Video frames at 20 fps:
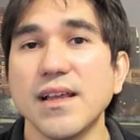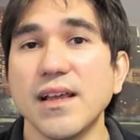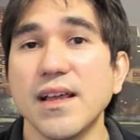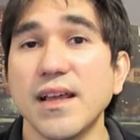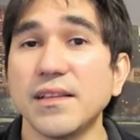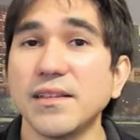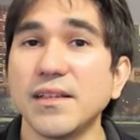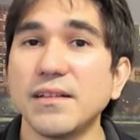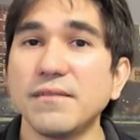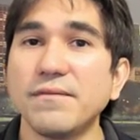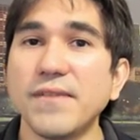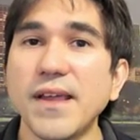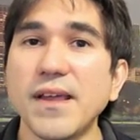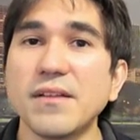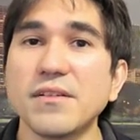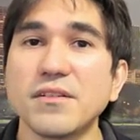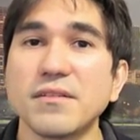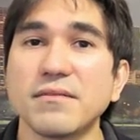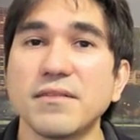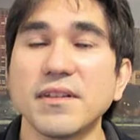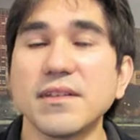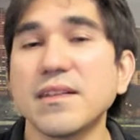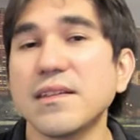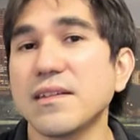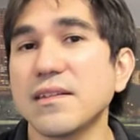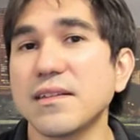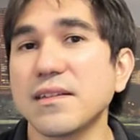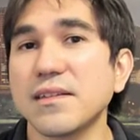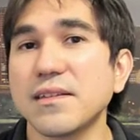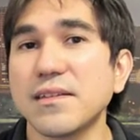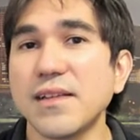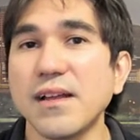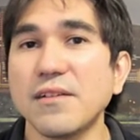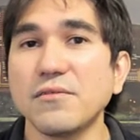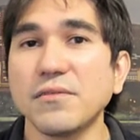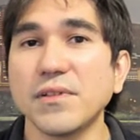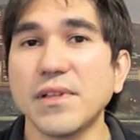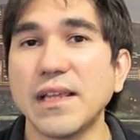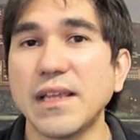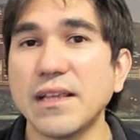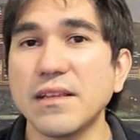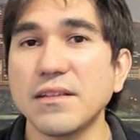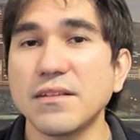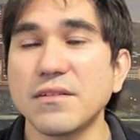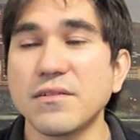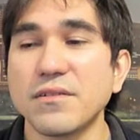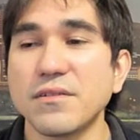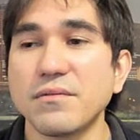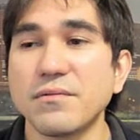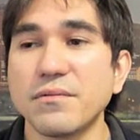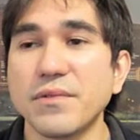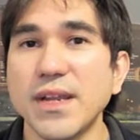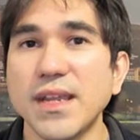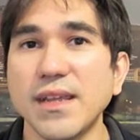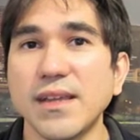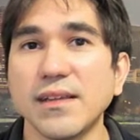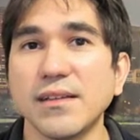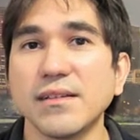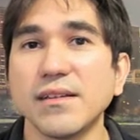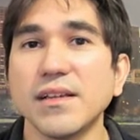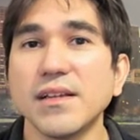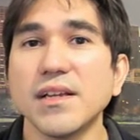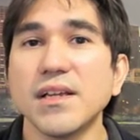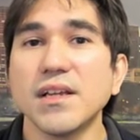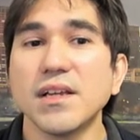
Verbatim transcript: And the advantage of this is it's not only easier to read,